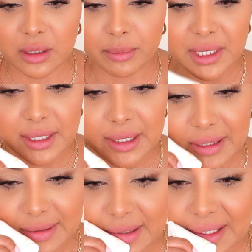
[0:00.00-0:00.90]

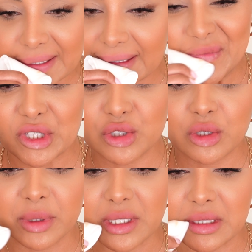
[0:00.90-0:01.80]
beads.
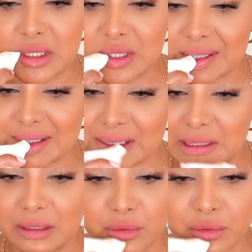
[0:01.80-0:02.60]
Super easy to take this off.